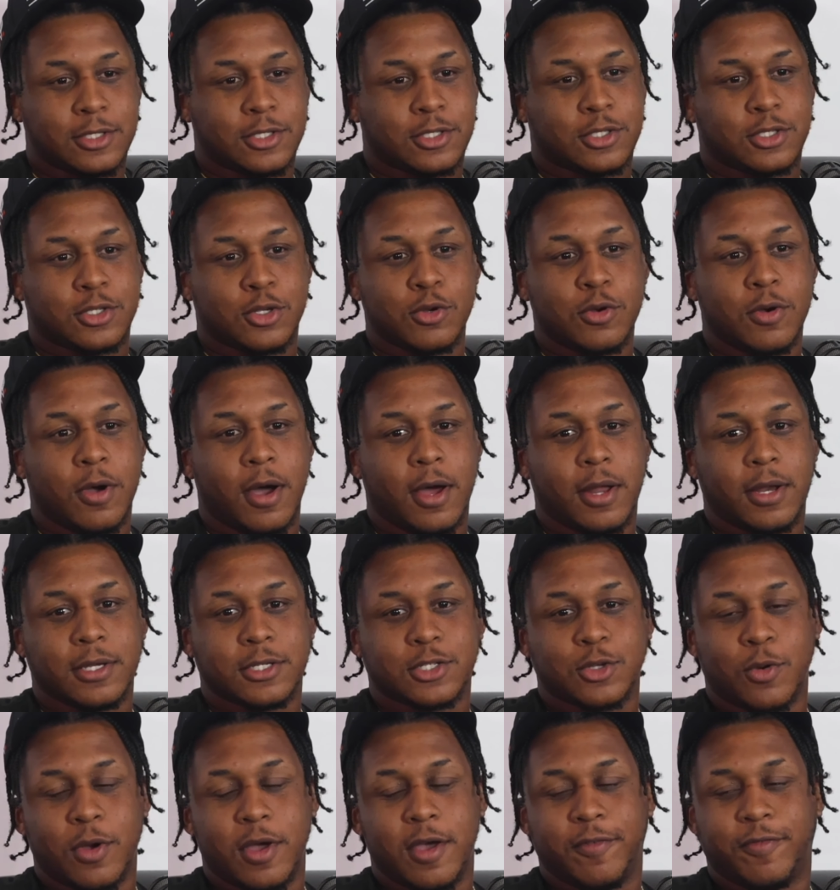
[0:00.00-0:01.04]
two hundred
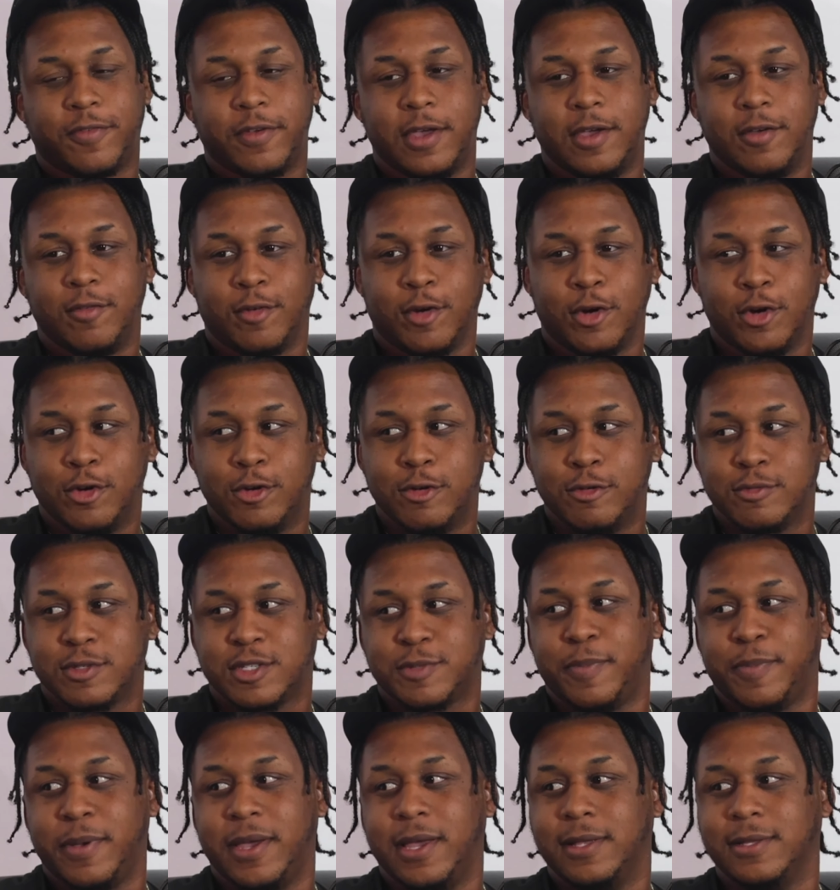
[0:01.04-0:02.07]
square feet room.
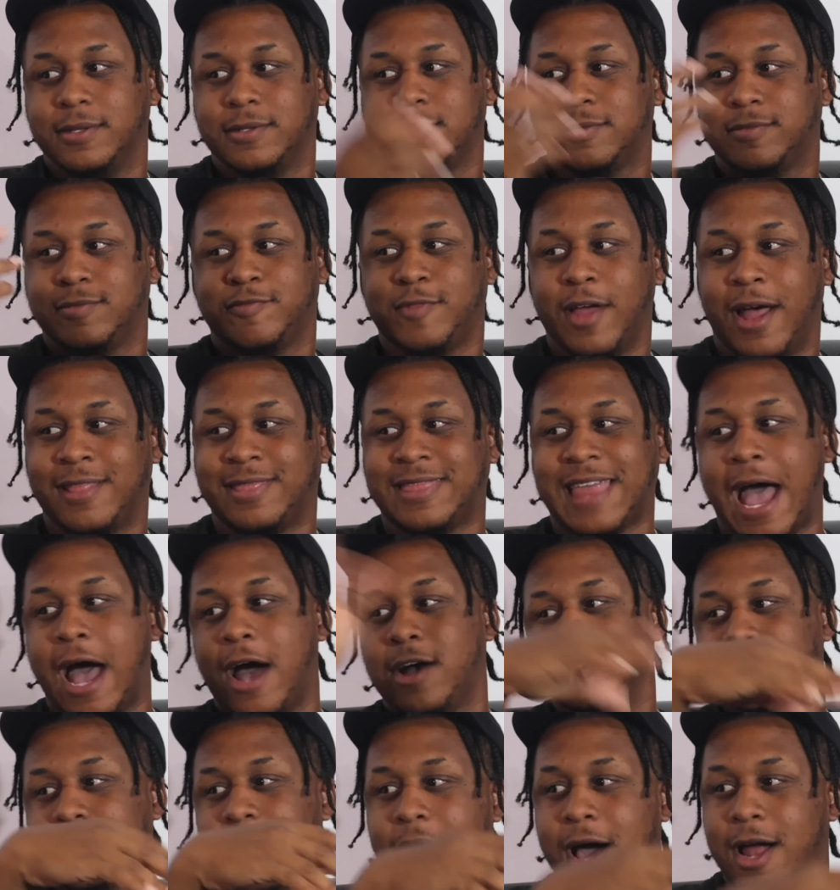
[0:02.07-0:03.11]
Spent a
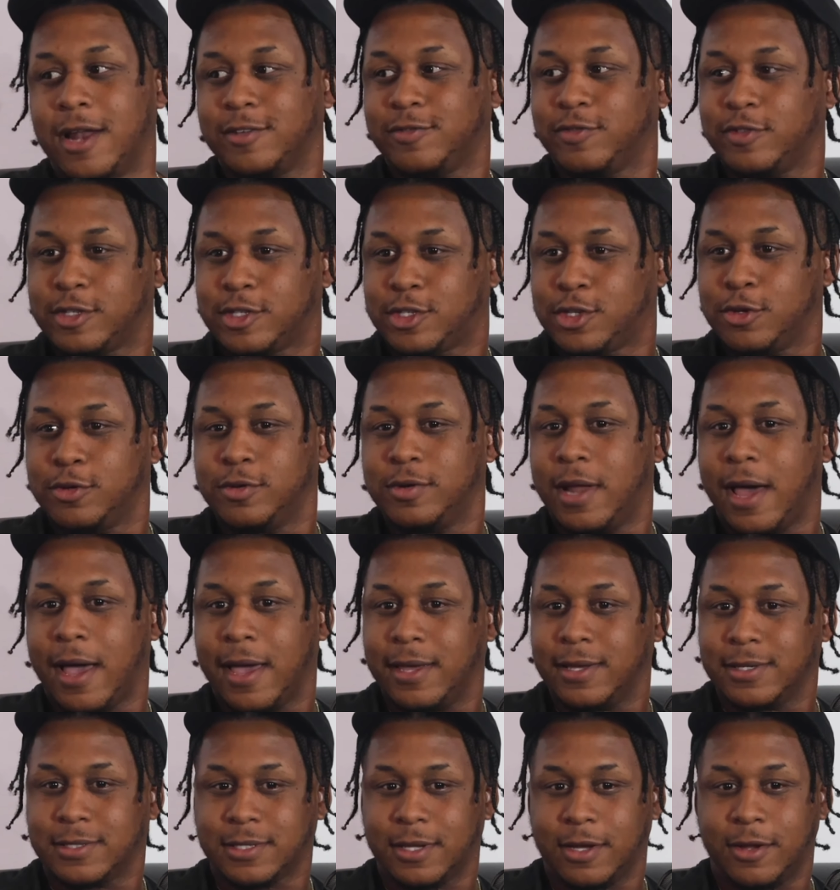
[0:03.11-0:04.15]
thousand dollars for two
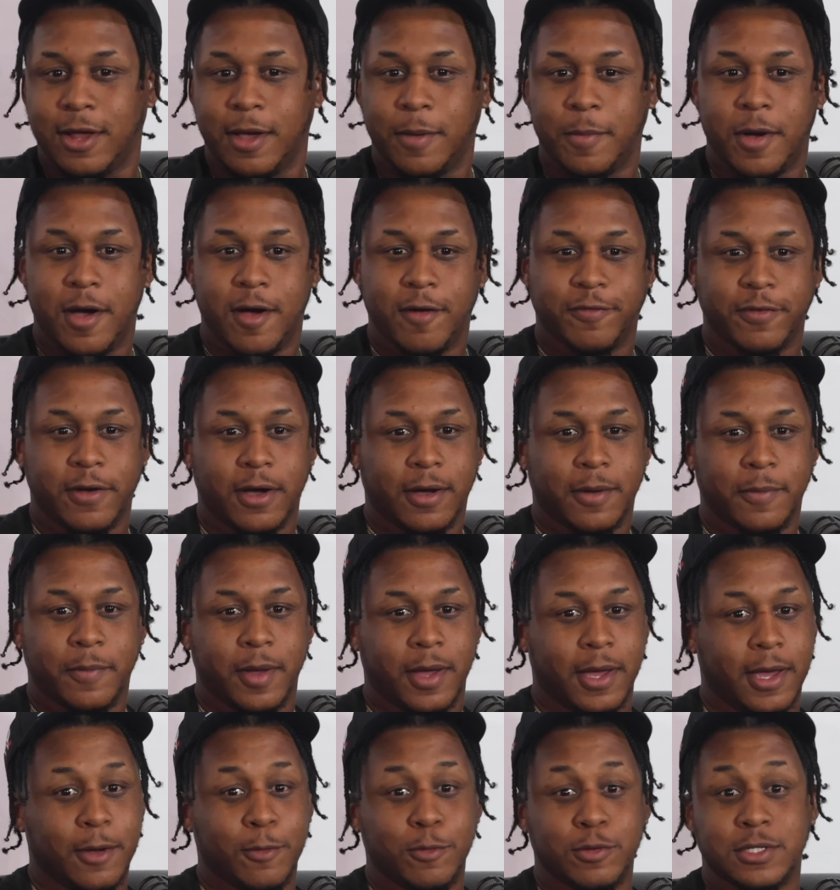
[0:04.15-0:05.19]
nights on that motherfucker, dollars.
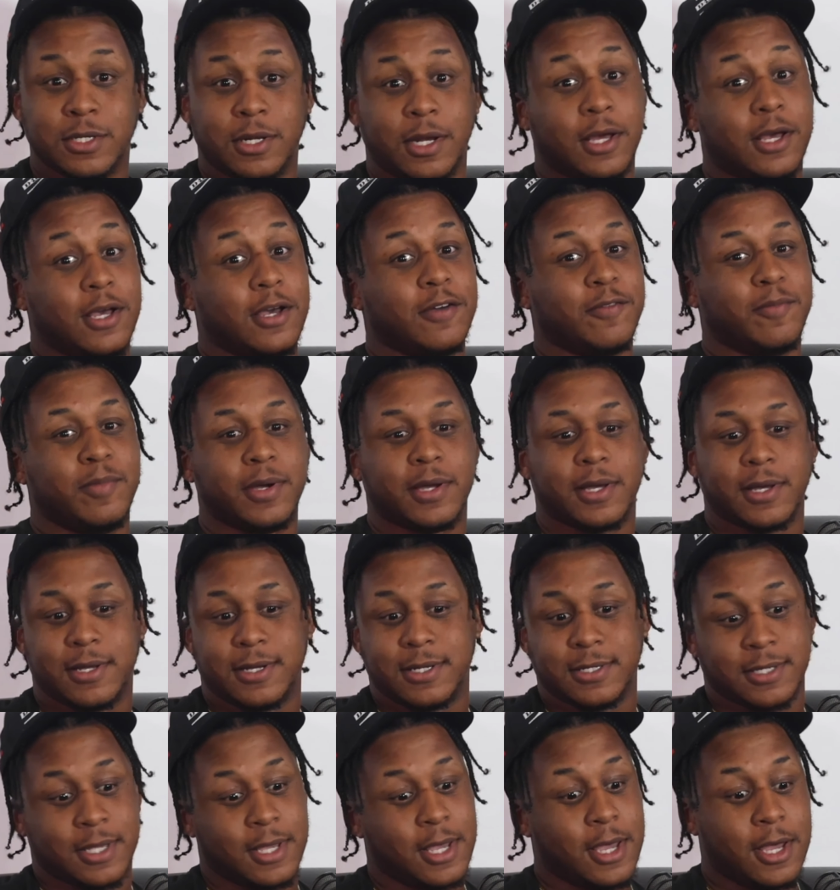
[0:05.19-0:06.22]
but it was love
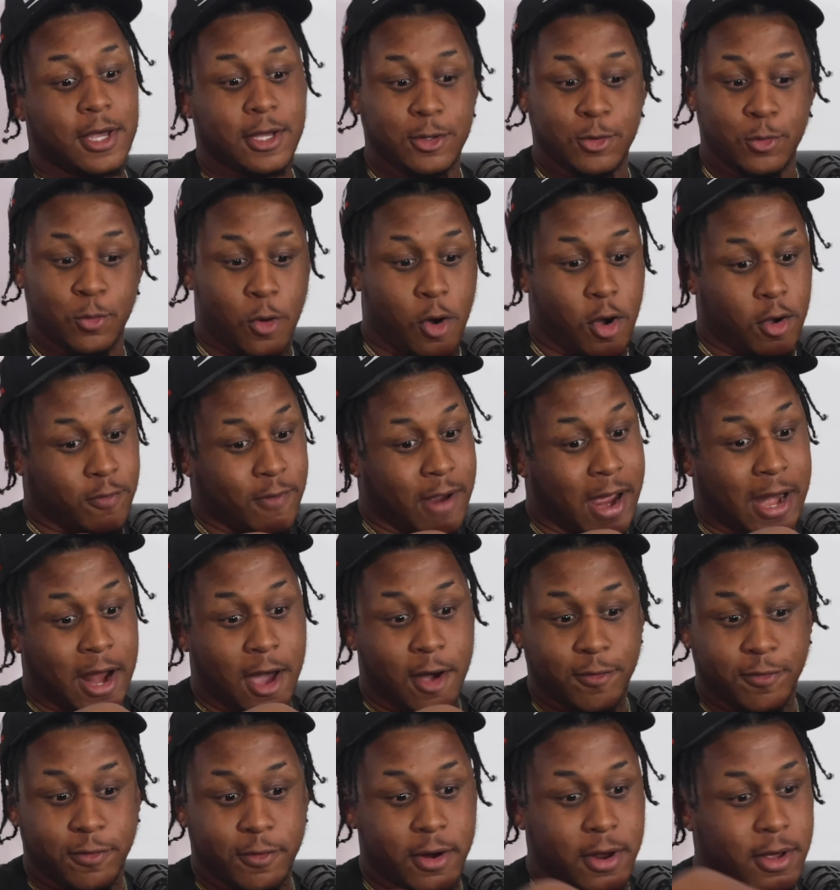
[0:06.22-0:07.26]
because you walk right
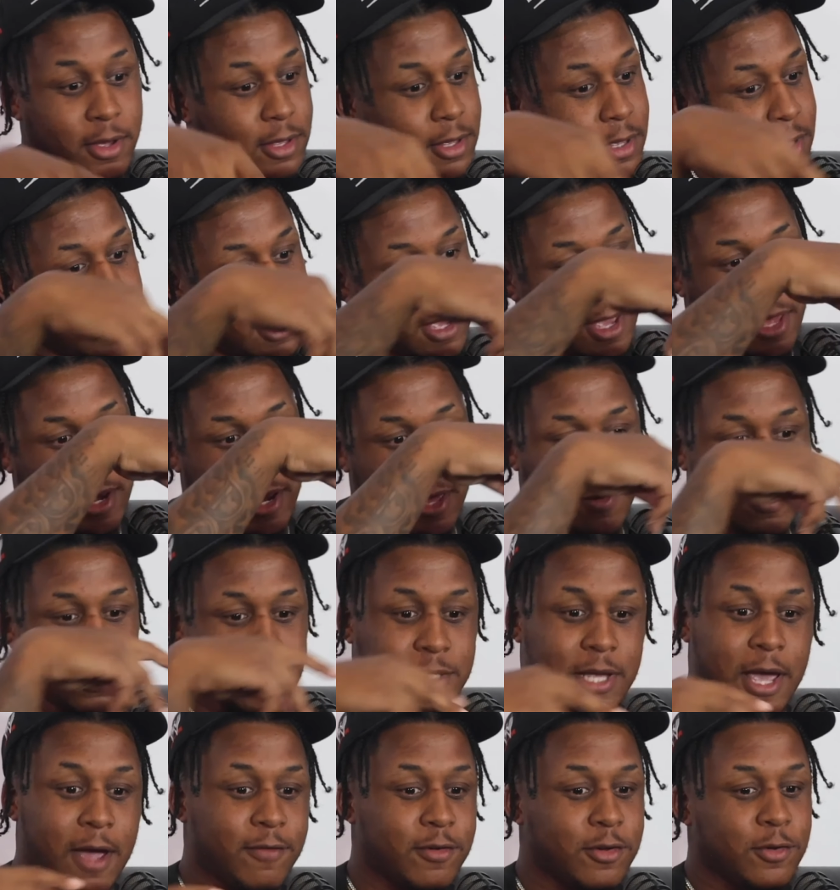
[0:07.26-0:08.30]
out front. Yeah, yeah it was
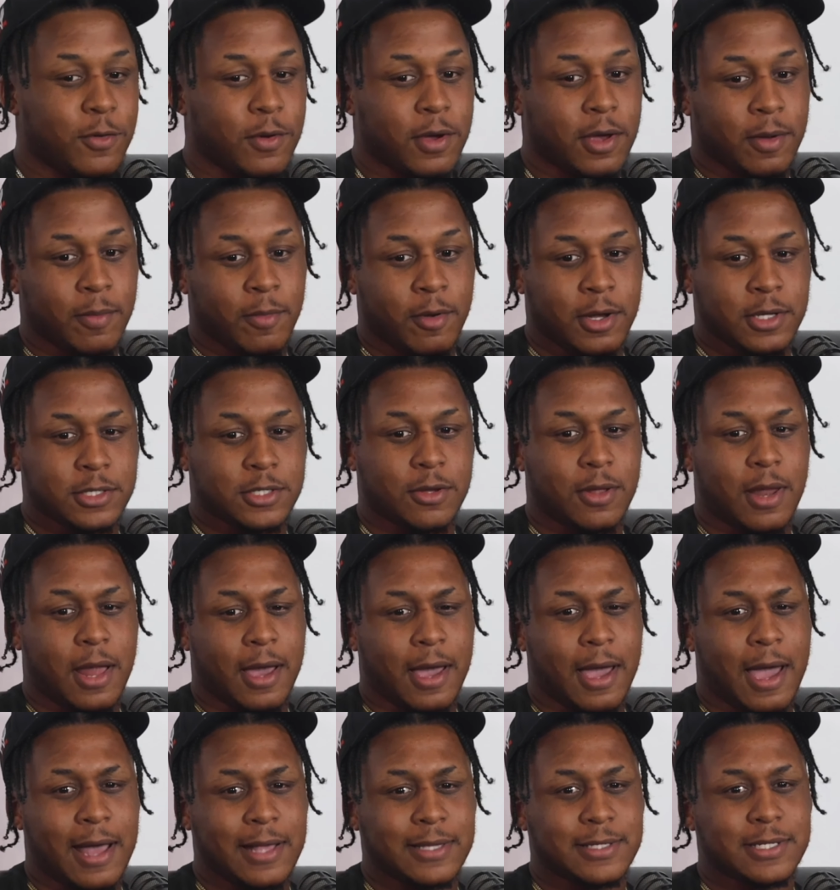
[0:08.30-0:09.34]
yeah. everywhere, bro. So
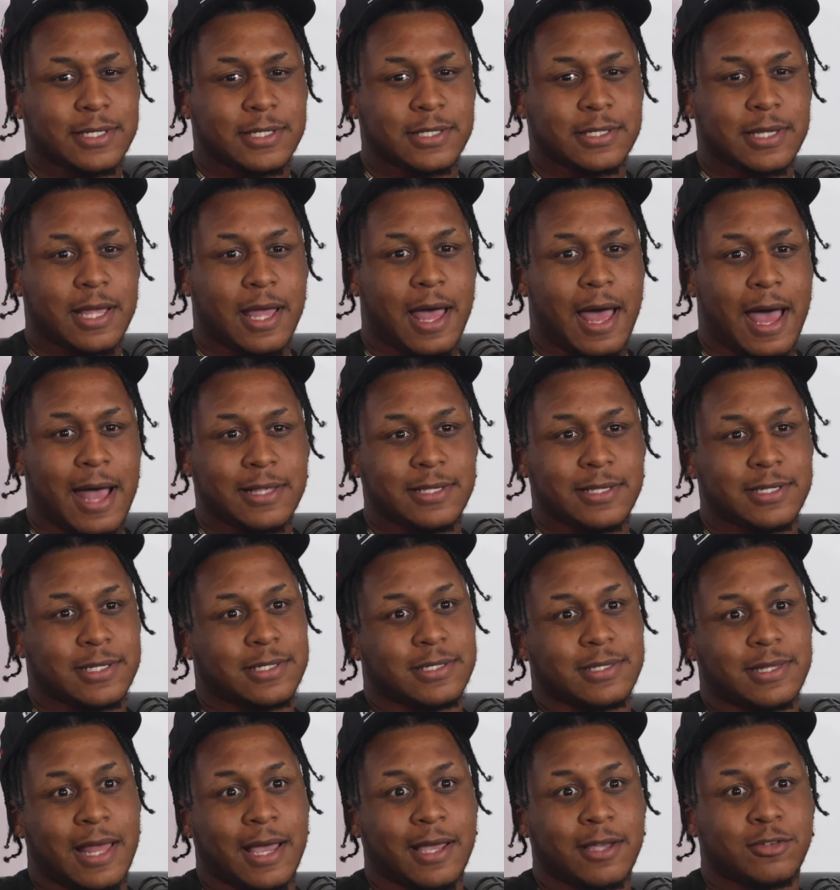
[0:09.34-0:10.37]
like I just I
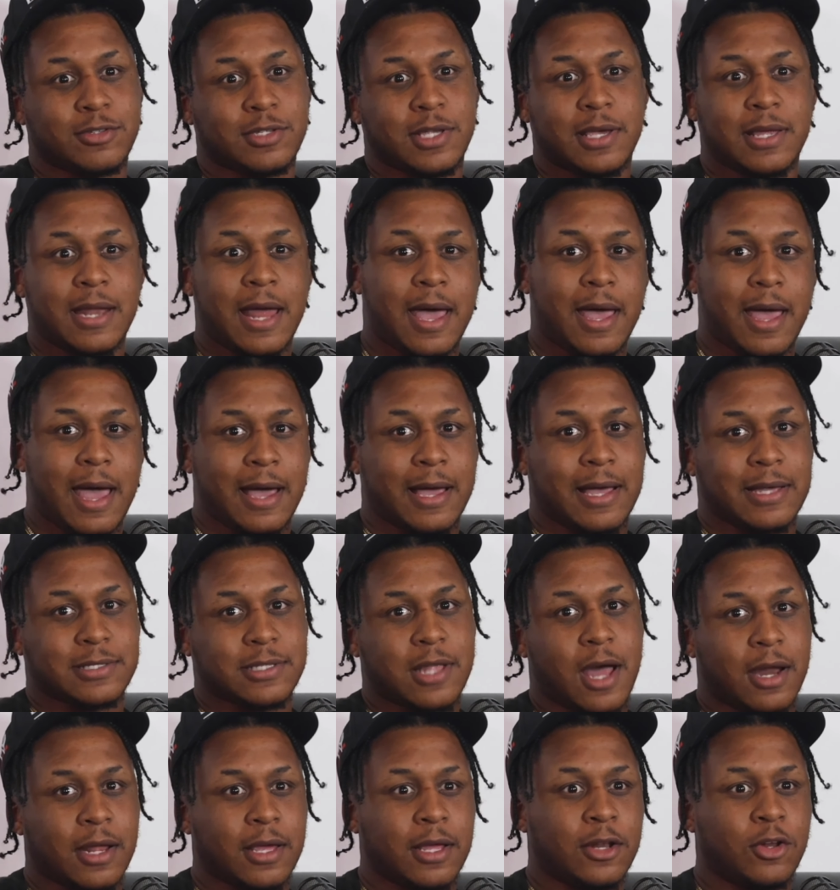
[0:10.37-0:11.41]
just like you said, I, I
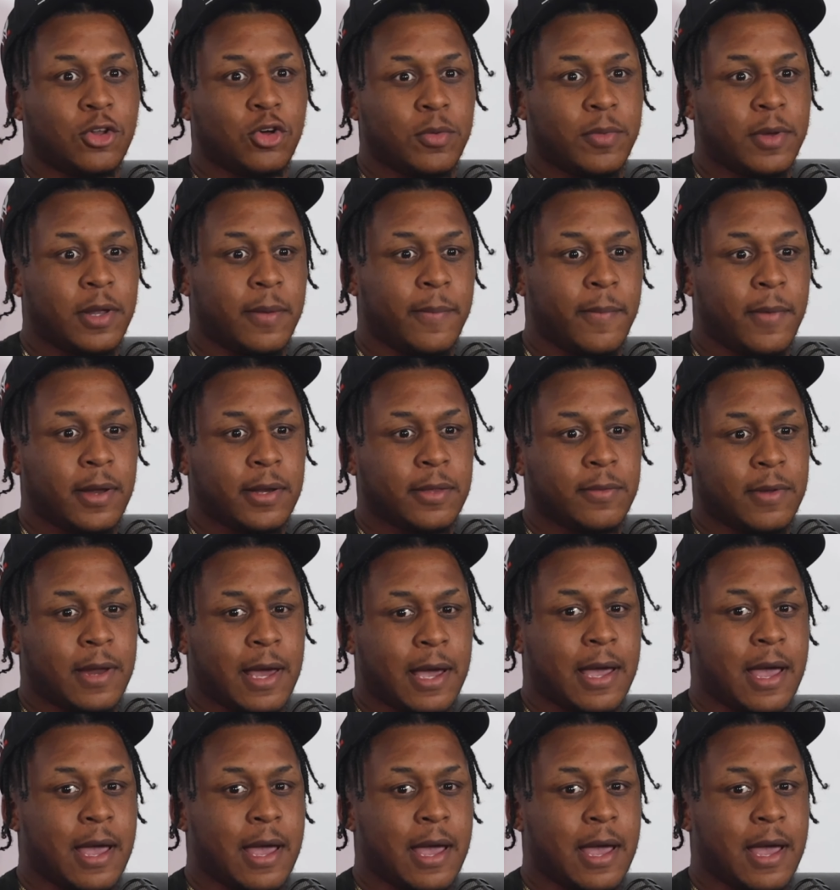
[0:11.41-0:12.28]
started getting a little bit of money when I